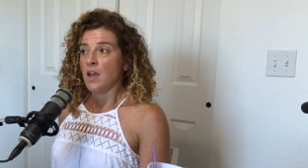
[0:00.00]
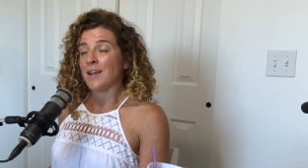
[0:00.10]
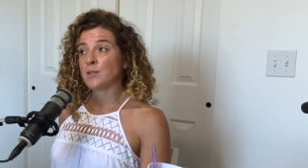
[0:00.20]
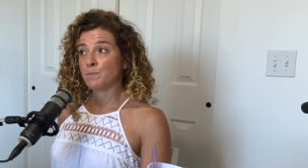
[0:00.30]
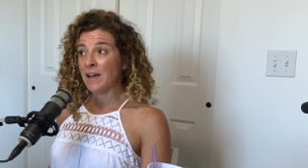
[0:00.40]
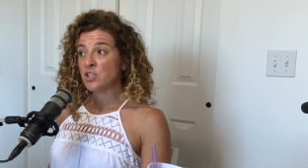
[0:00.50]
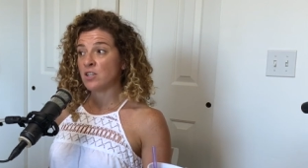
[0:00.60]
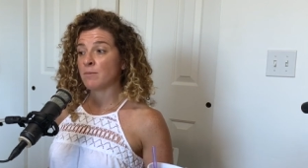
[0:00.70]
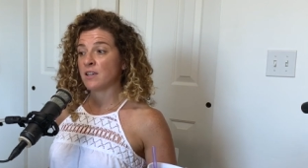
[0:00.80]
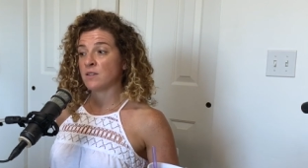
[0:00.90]
Especially
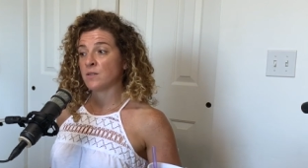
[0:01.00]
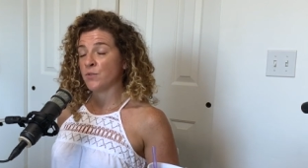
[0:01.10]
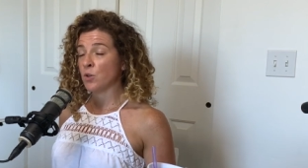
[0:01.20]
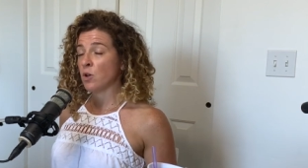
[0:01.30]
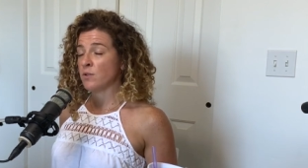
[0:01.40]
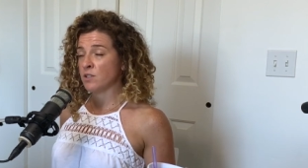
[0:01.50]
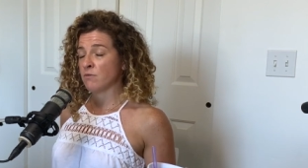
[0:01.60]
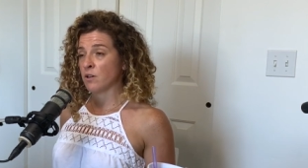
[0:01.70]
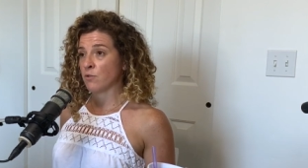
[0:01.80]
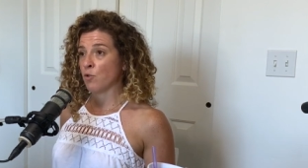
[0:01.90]
because if you go into
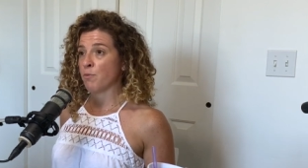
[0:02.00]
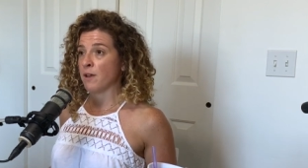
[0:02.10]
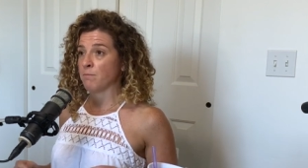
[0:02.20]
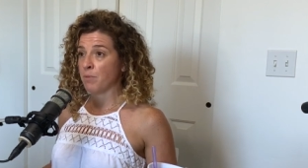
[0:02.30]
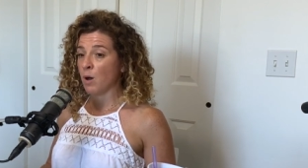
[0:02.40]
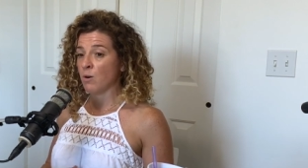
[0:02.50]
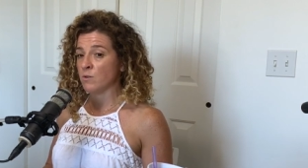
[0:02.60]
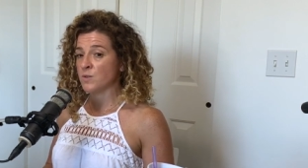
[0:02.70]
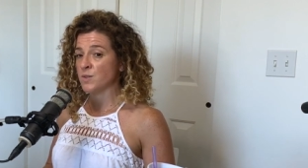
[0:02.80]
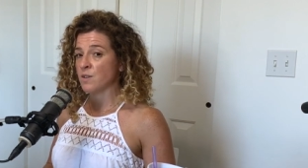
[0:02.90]
a group and
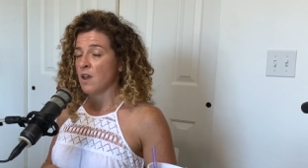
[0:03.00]
post,